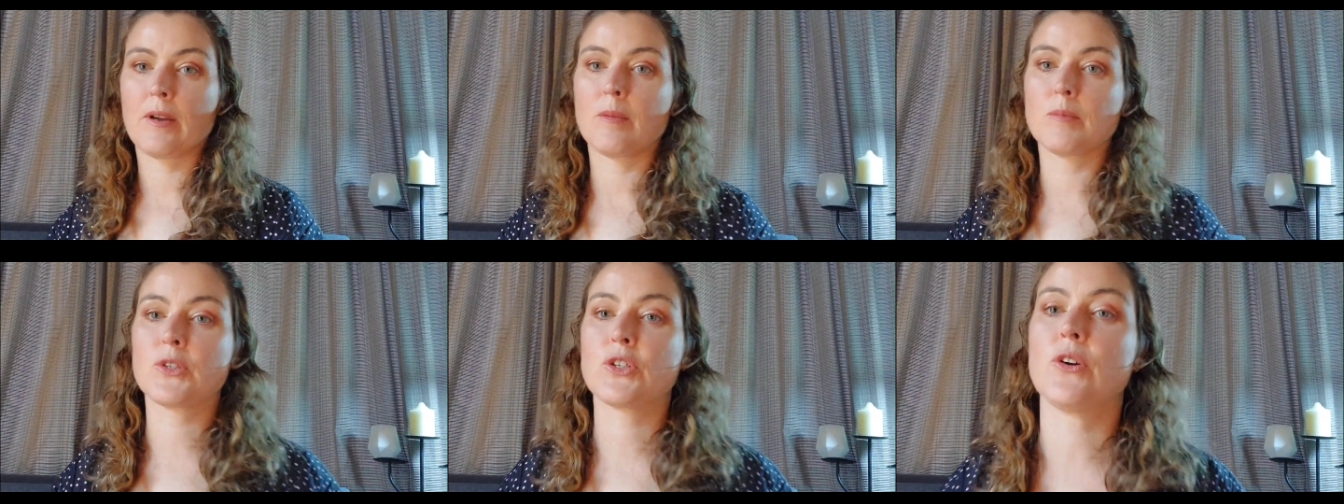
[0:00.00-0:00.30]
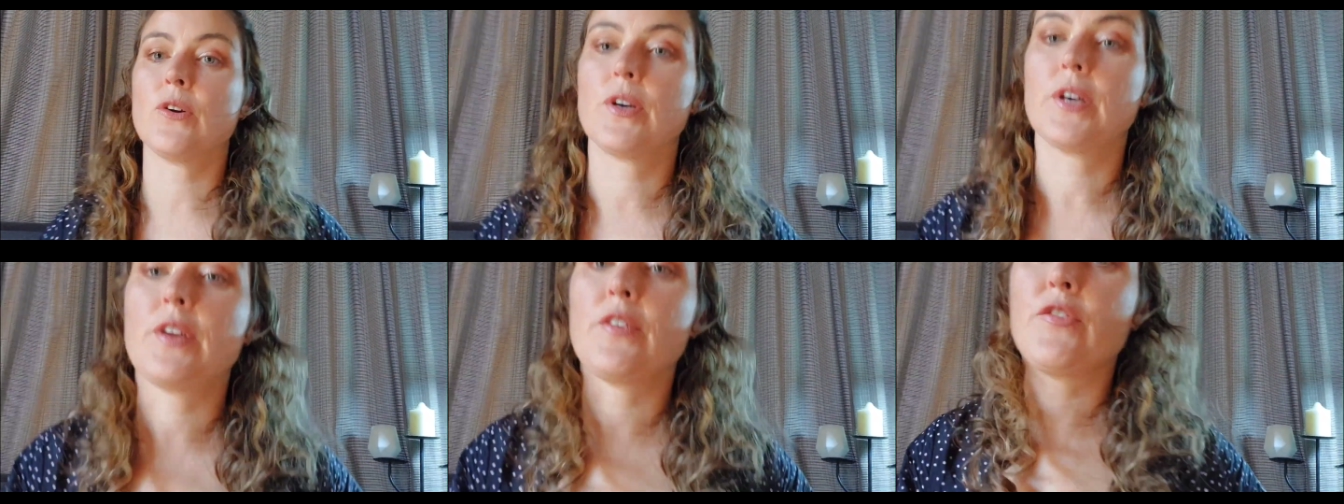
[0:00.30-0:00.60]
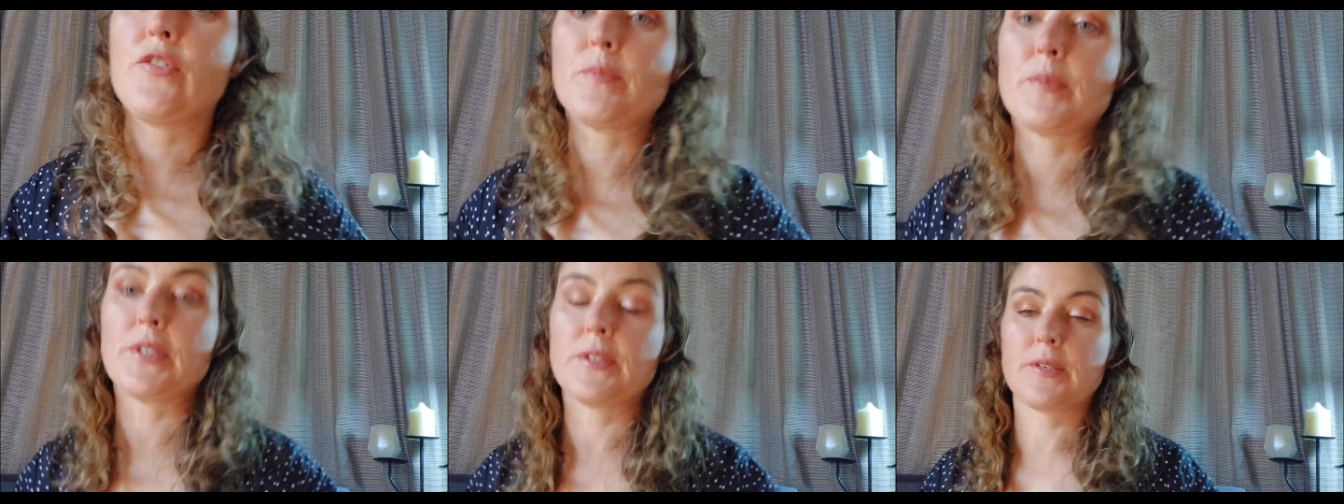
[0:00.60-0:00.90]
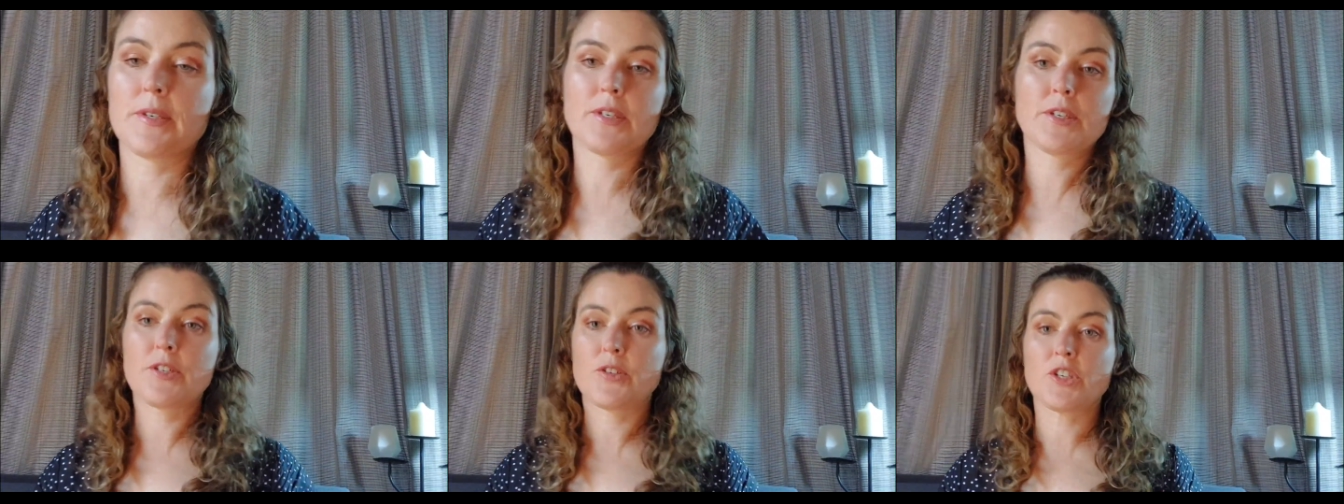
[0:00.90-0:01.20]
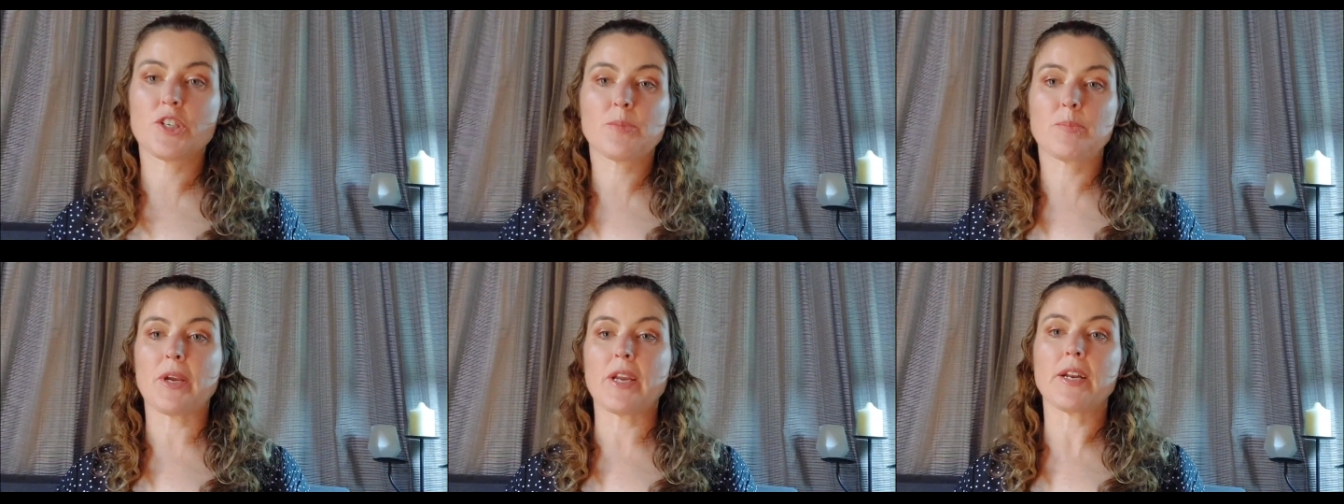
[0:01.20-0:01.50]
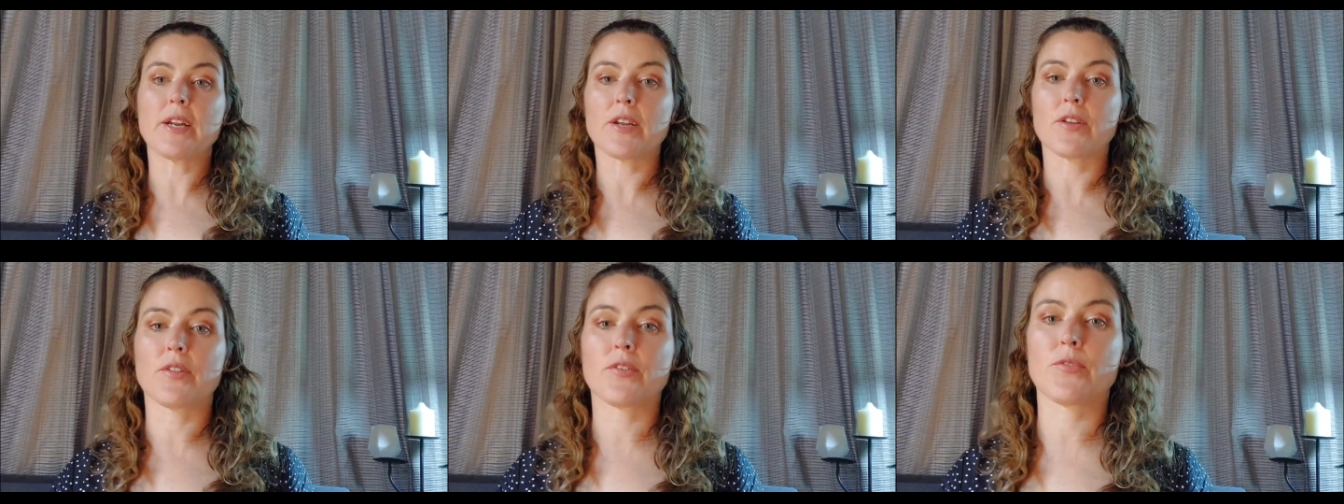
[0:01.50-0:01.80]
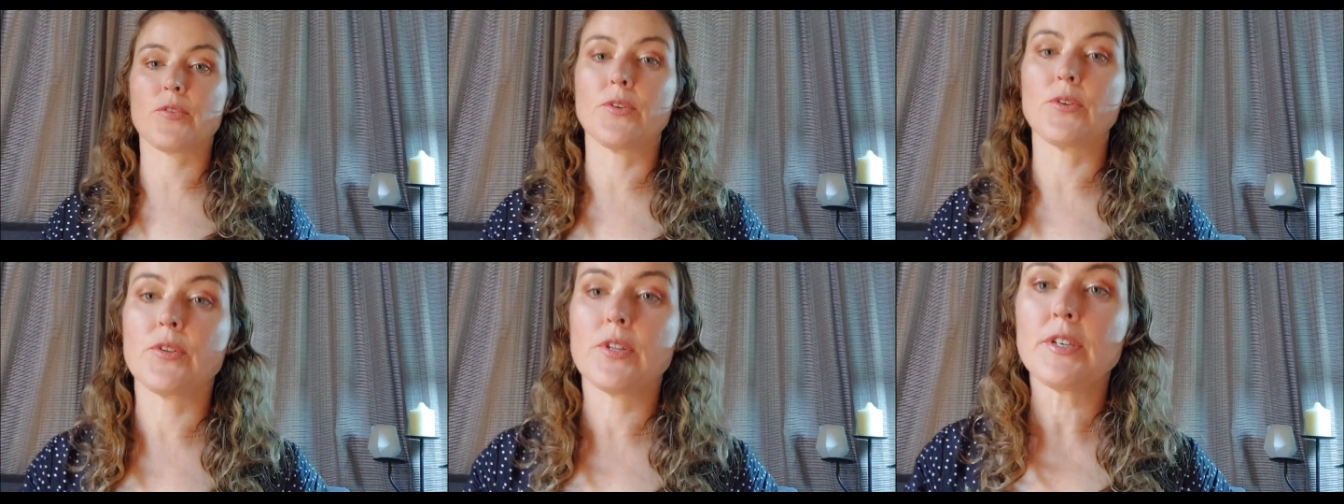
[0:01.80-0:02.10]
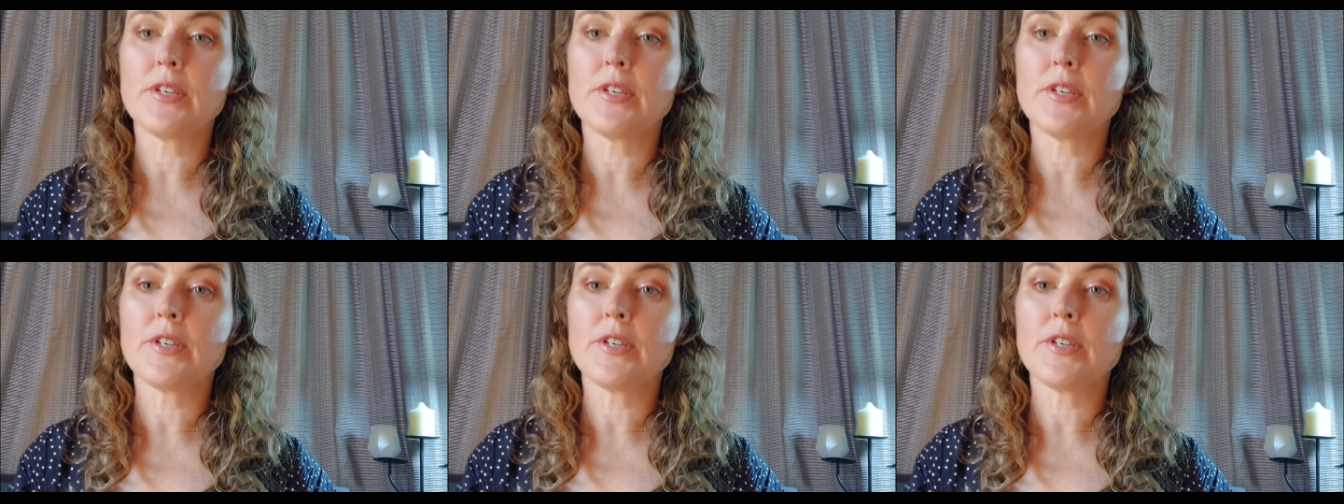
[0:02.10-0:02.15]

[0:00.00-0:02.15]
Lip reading: I'm sorry if I'm speeding through